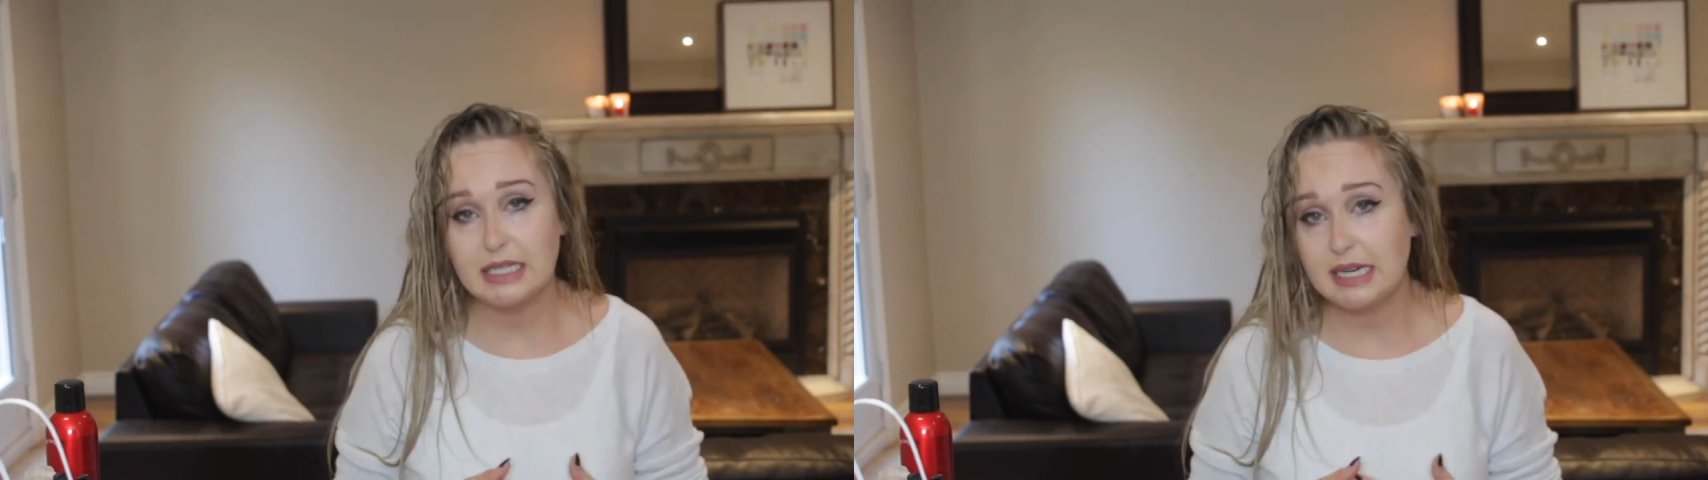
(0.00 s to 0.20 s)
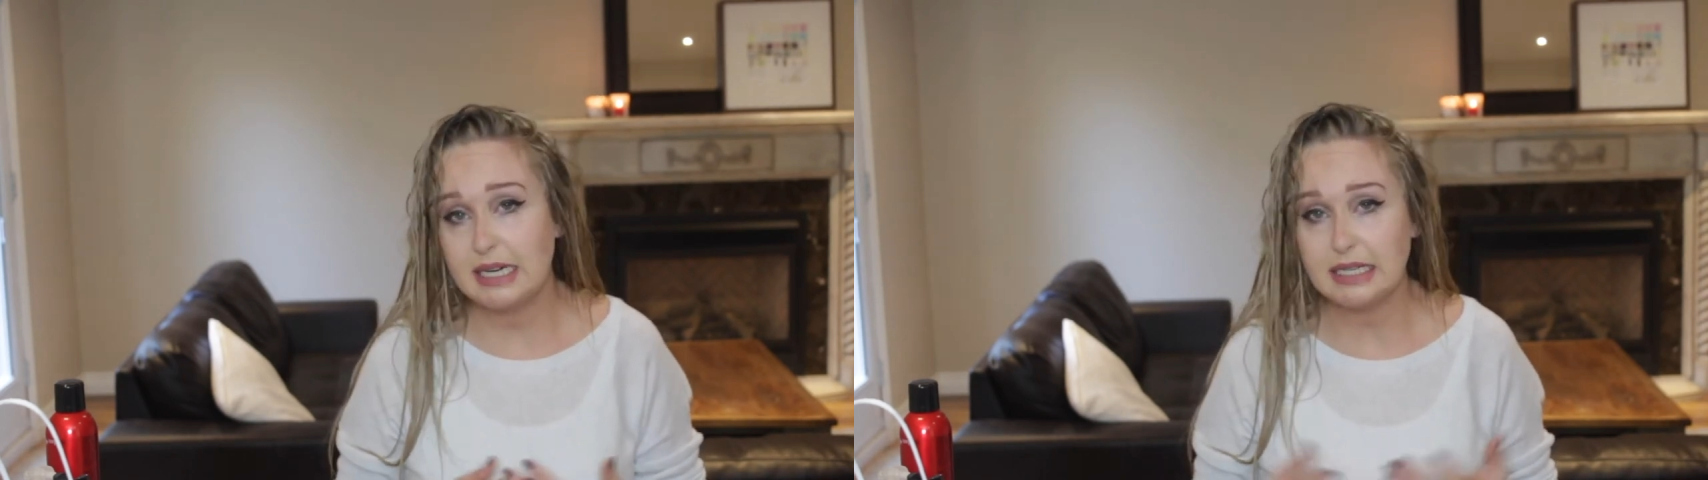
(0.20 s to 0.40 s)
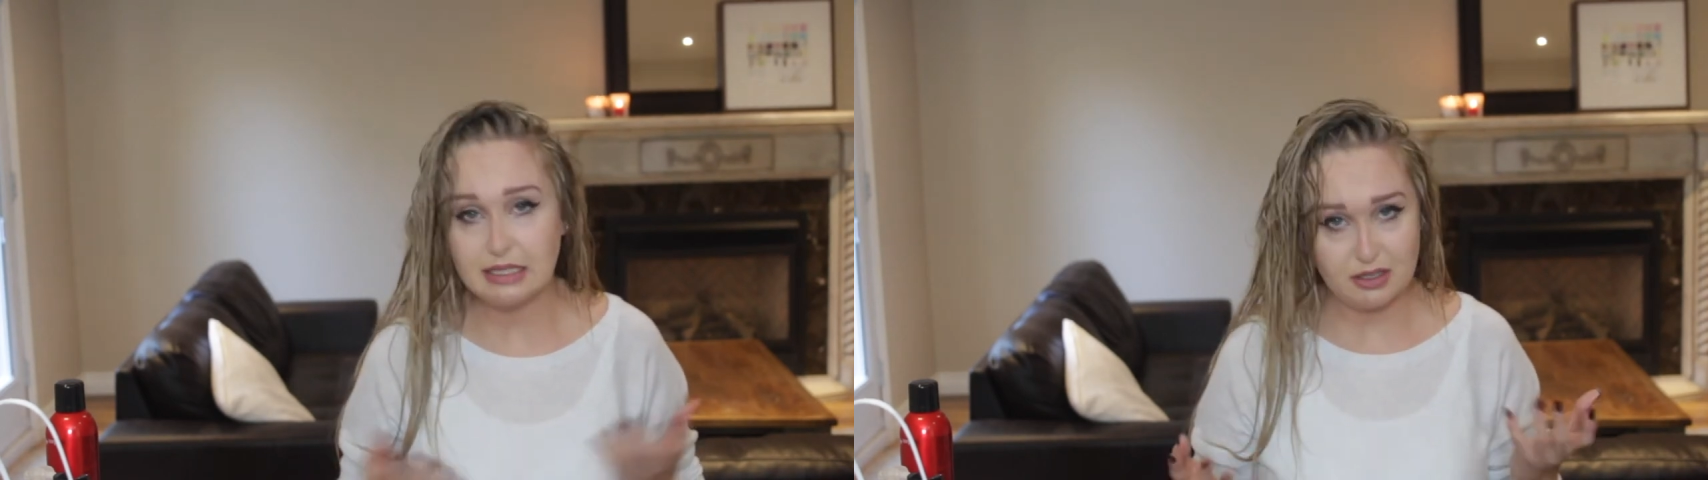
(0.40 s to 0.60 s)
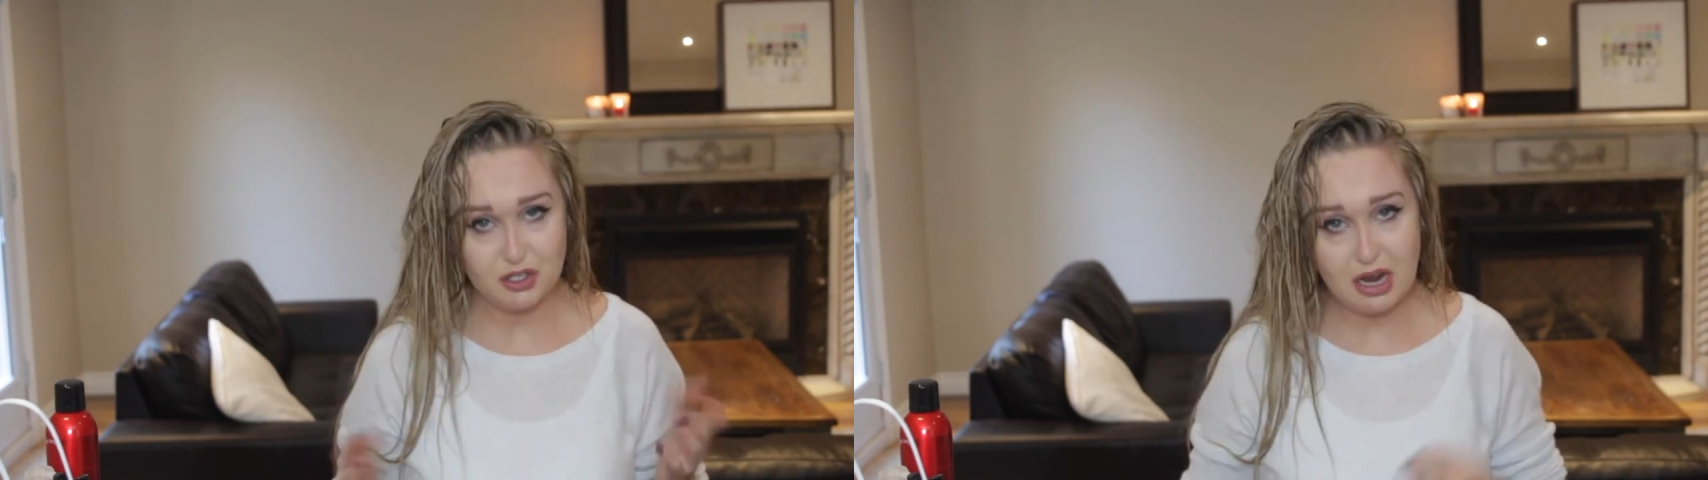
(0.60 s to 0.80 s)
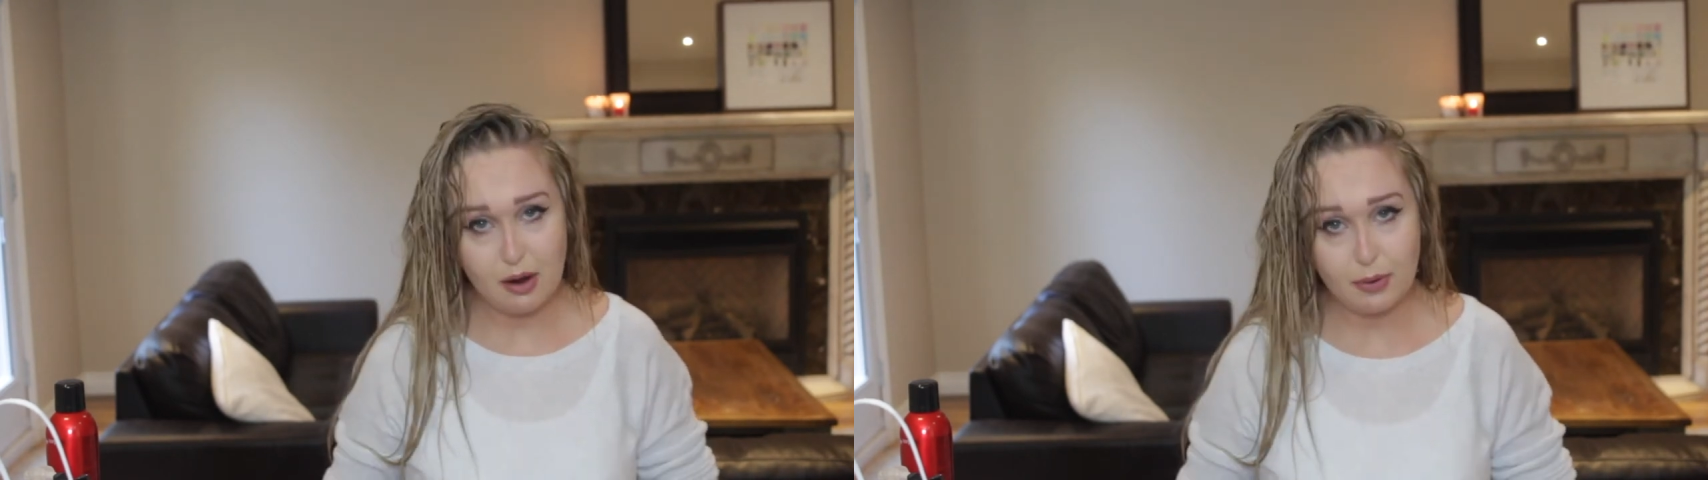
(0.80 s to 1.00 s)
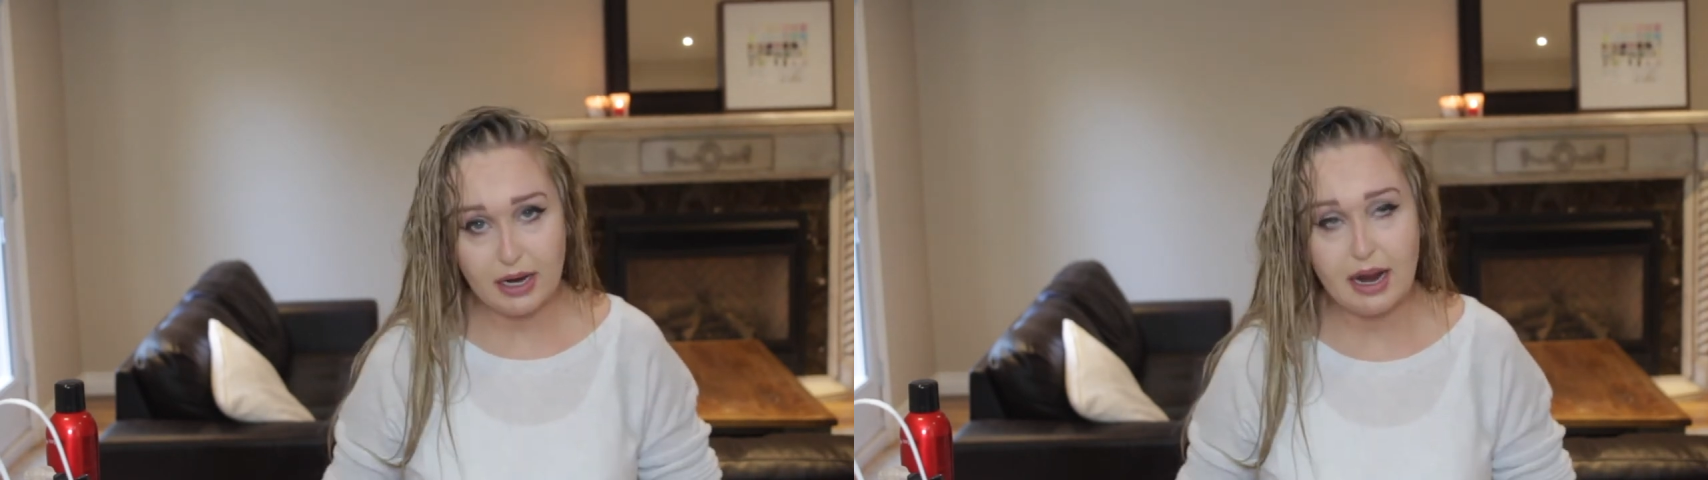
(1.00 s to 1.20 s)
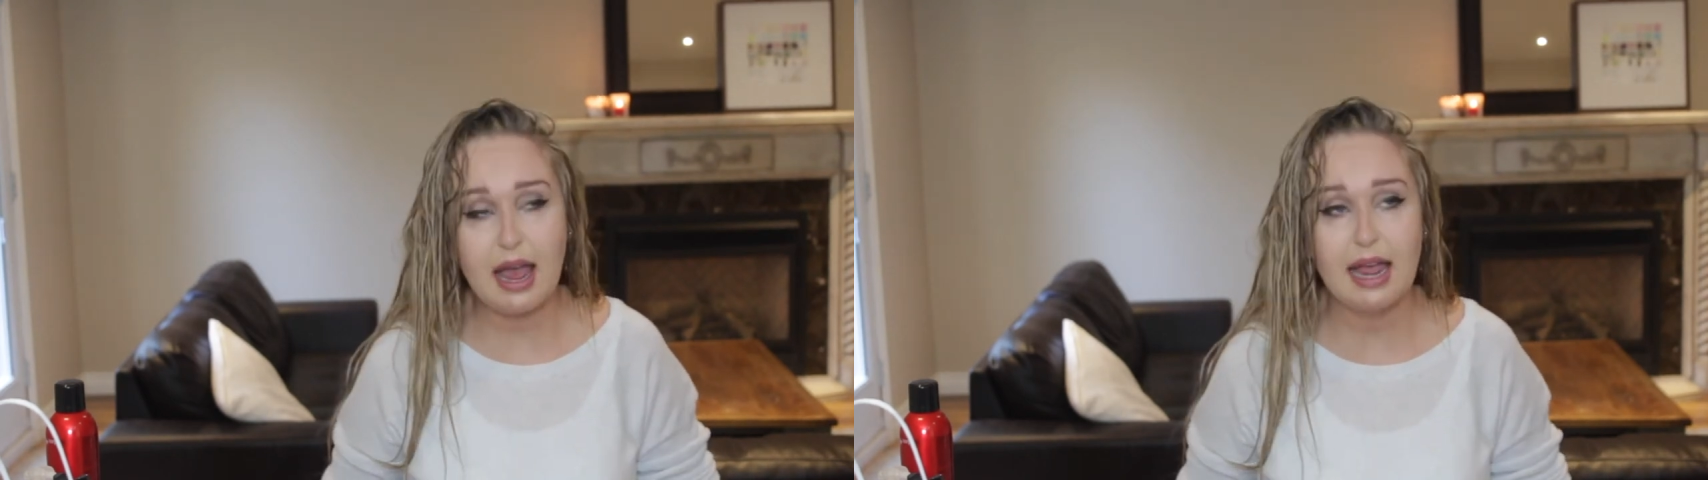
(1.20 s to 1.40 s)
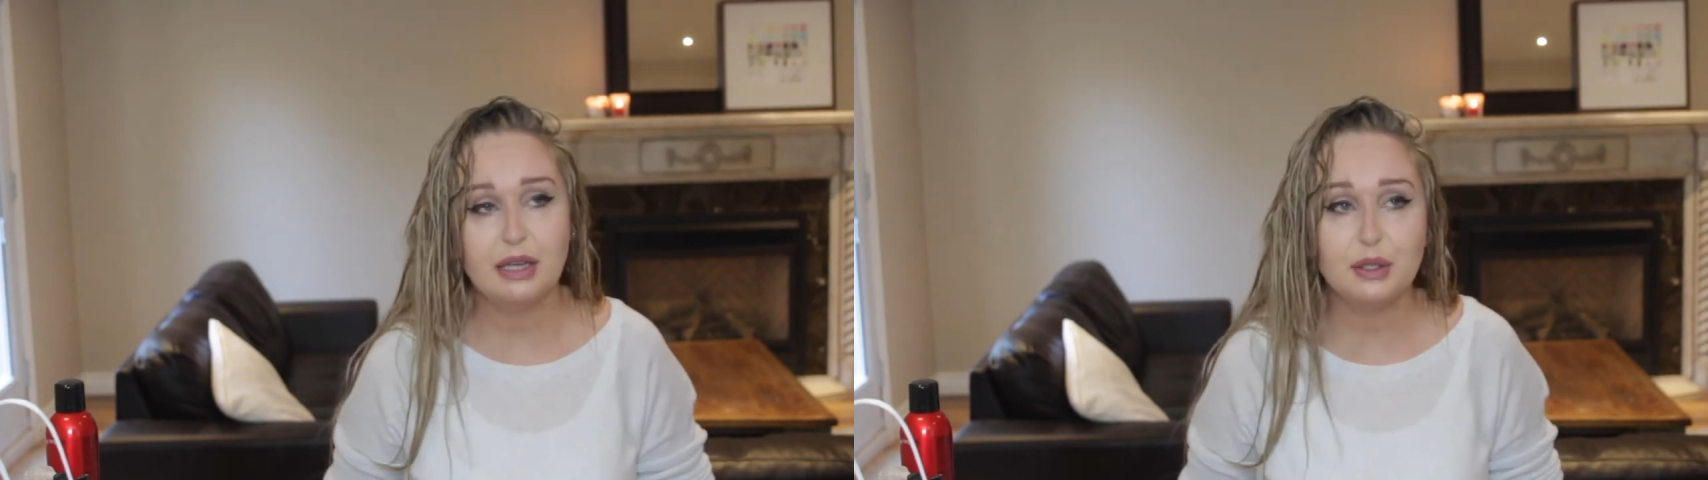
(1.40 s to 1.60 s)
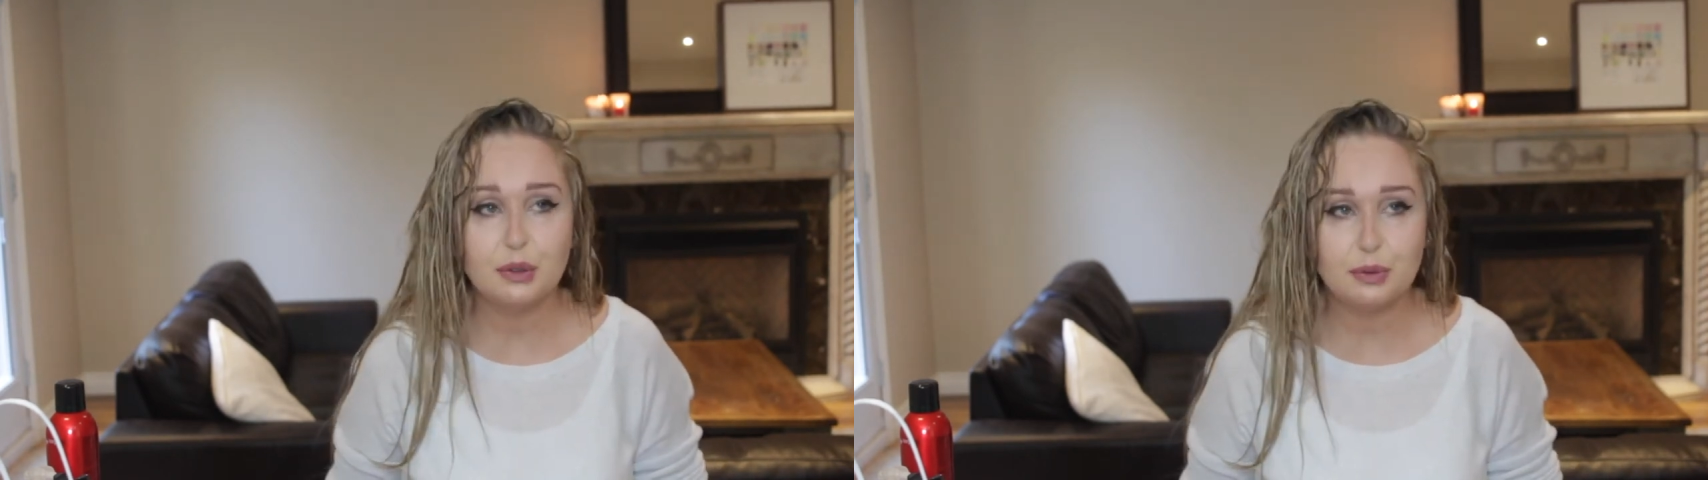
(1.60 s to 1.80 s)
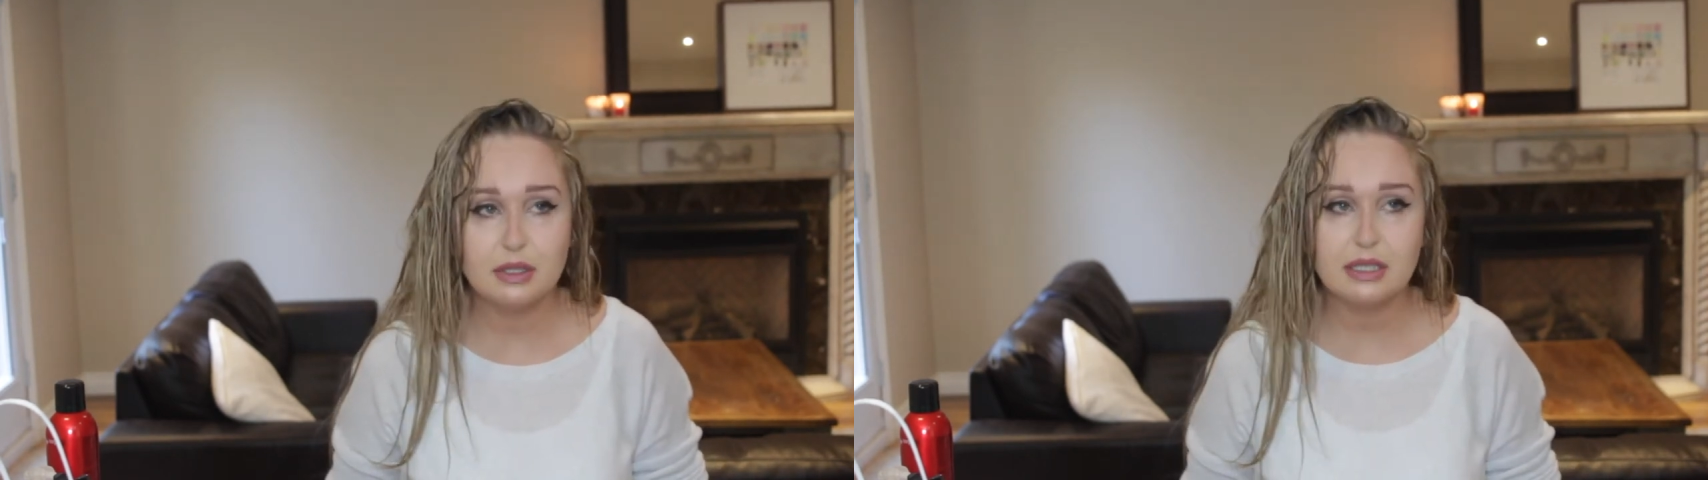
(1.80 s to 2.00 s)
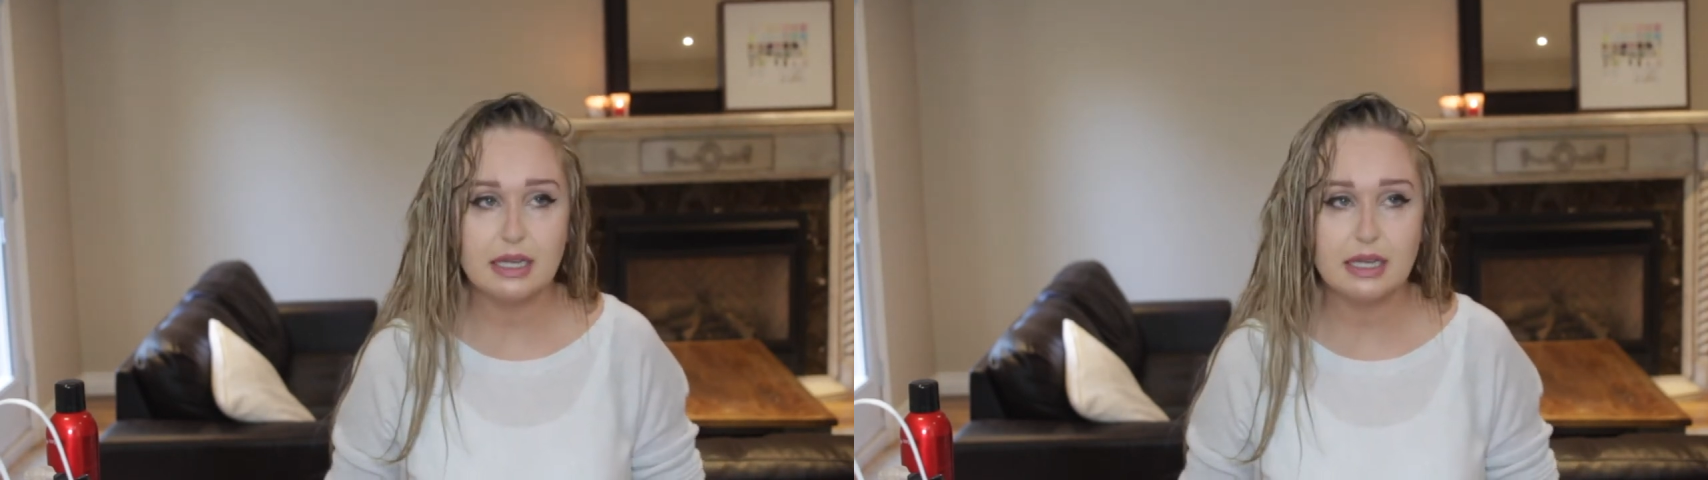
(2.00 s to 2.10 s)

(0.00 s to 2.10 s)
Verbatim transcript: did is in the shower I used